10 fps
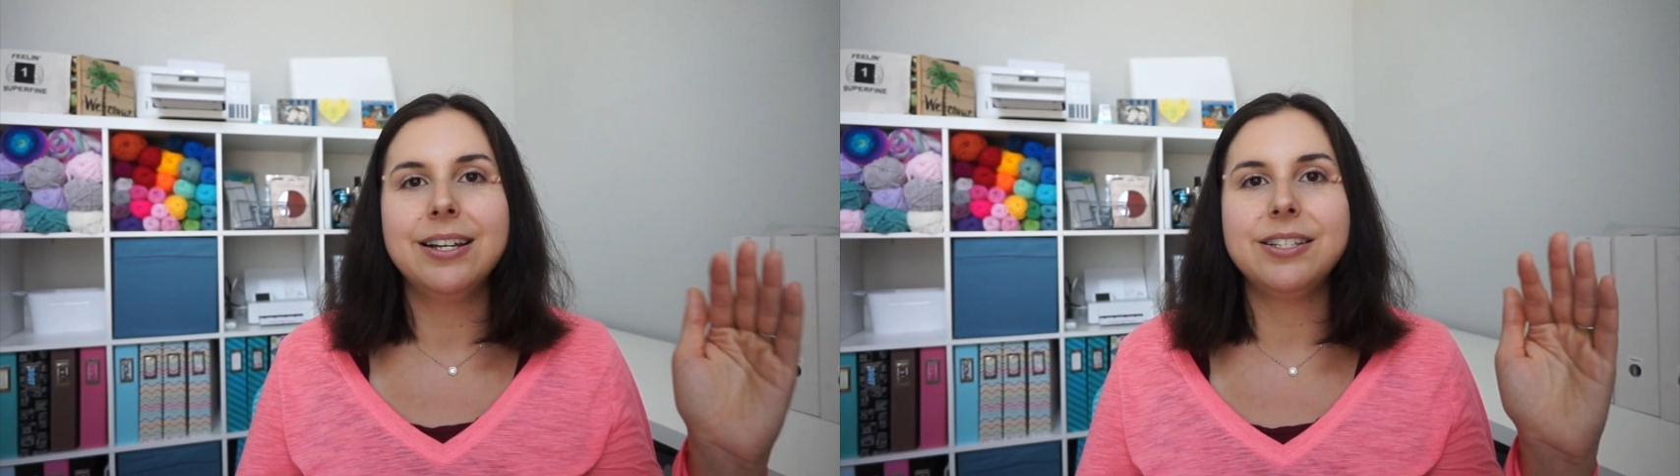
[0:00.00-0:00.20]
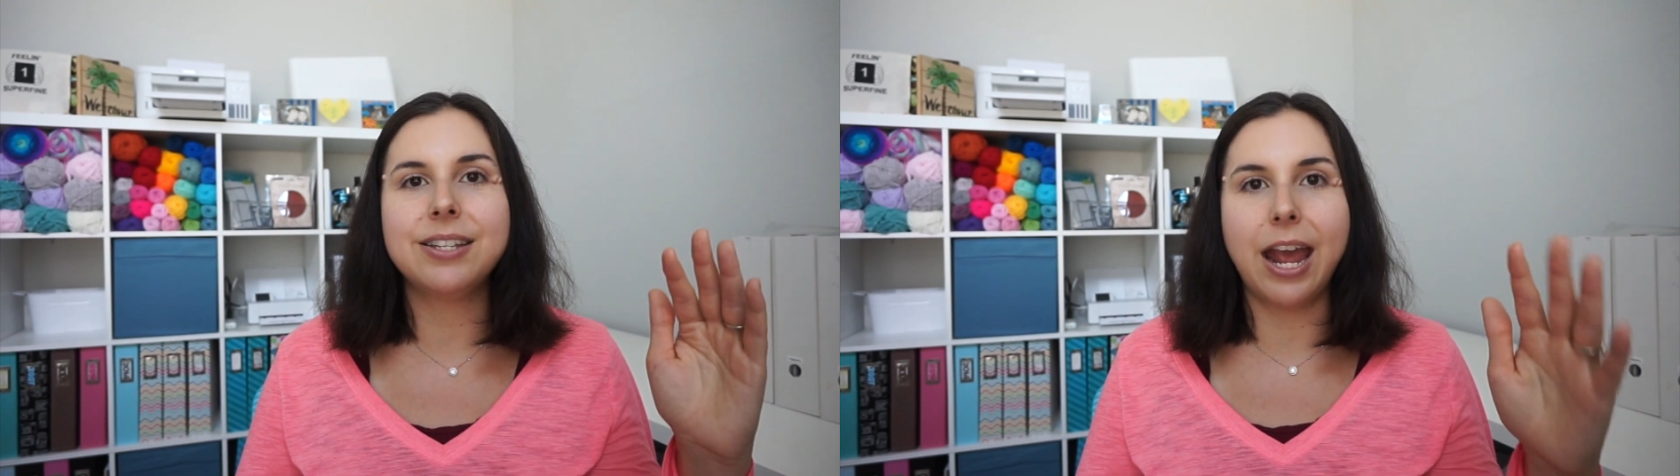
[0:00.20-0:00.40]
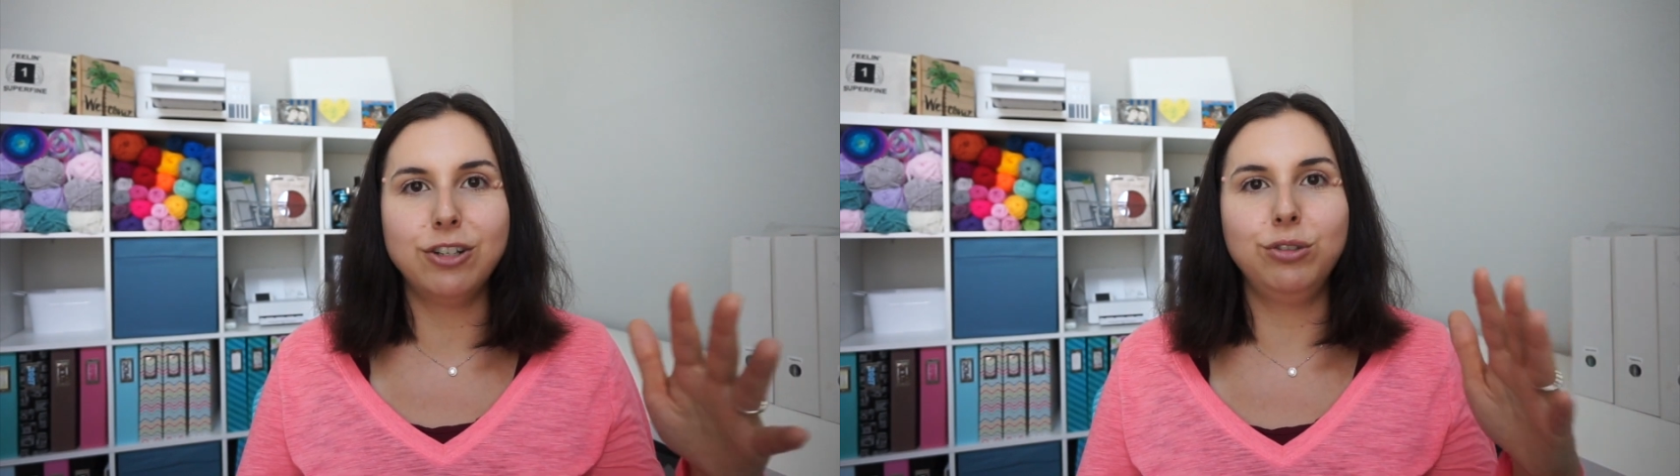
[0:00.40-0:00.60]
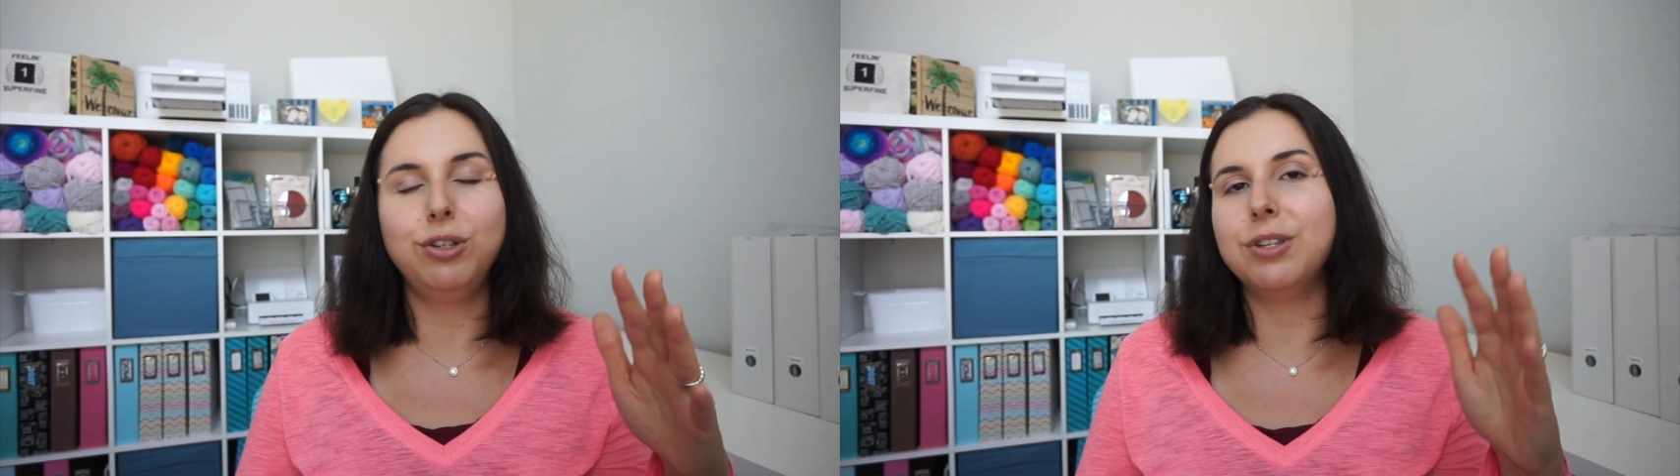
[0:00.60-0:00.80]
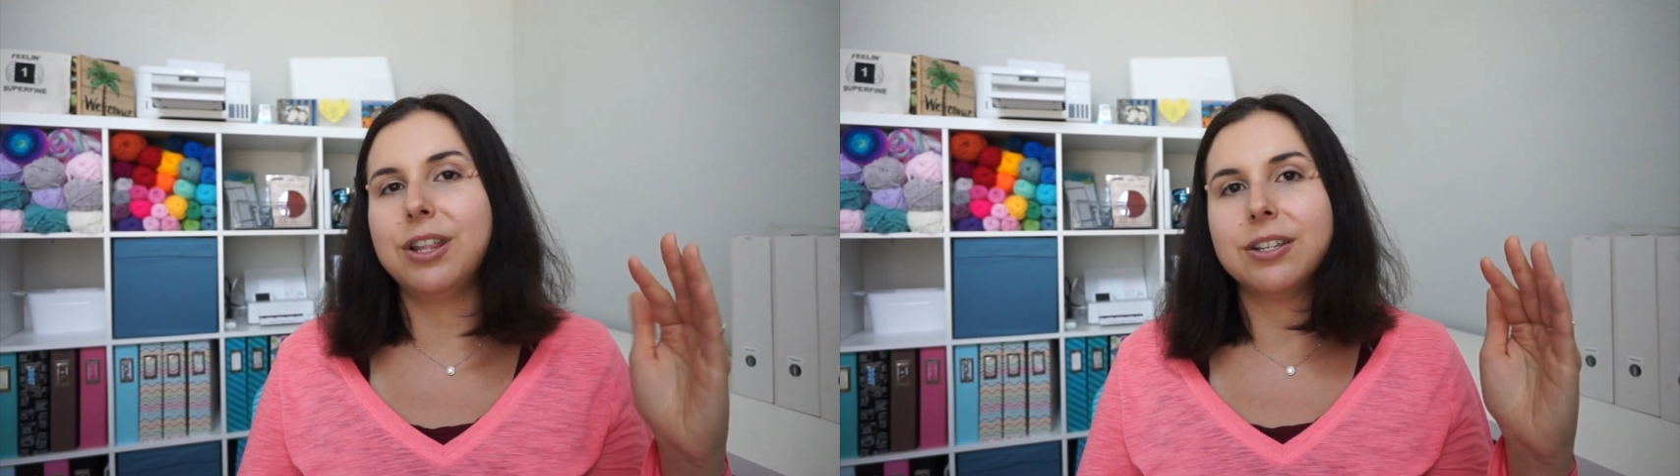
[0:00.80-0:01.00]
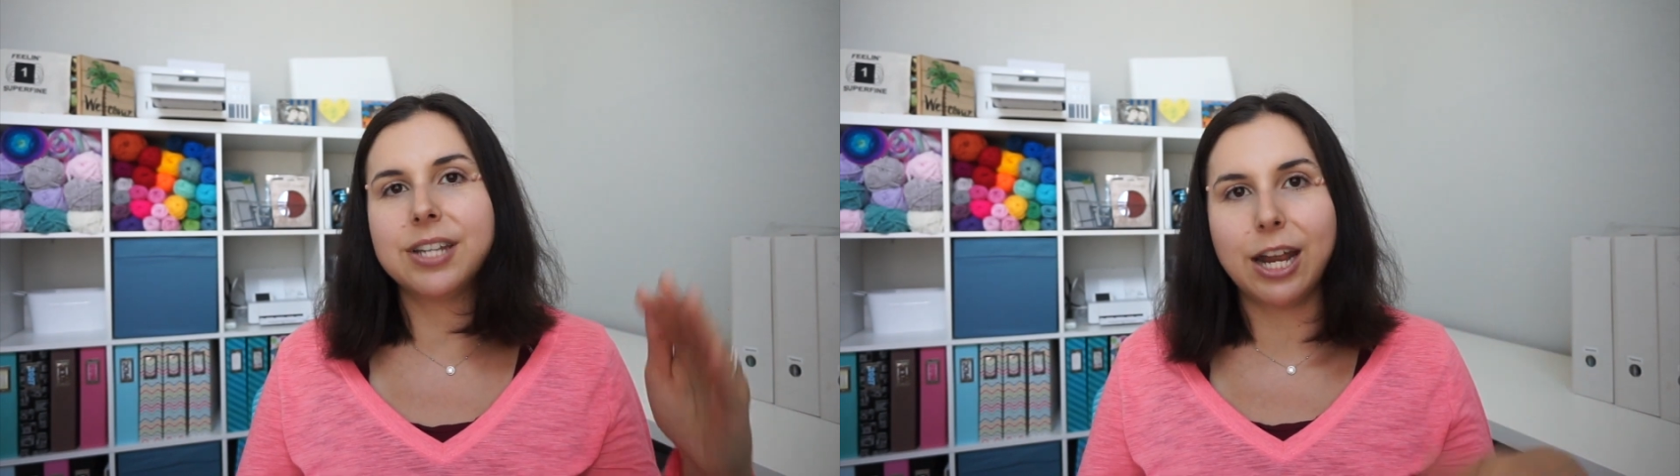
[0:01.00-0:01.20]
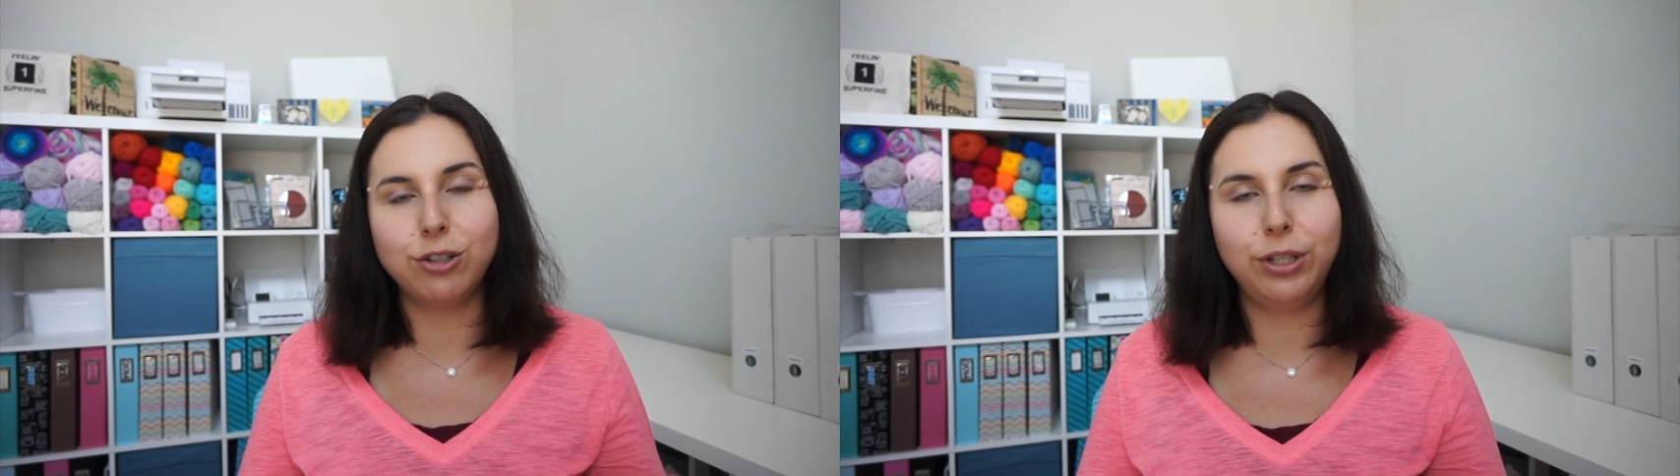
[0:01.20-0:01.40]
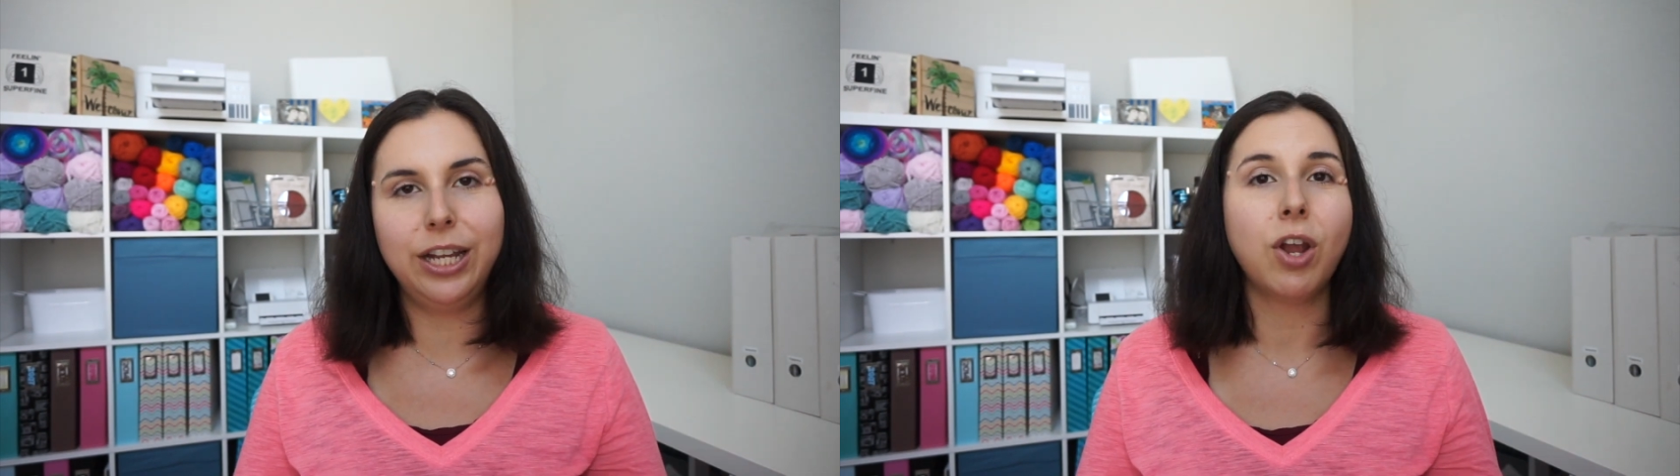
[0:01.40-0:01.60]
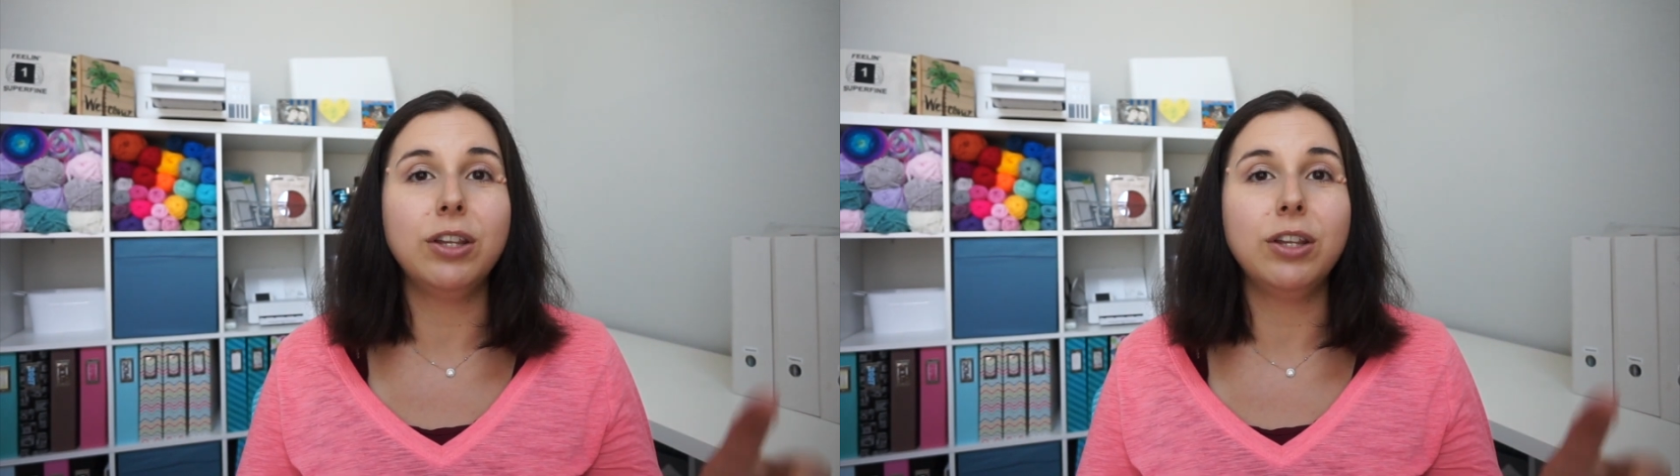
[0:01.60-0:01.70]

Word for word: schedule using the scheduling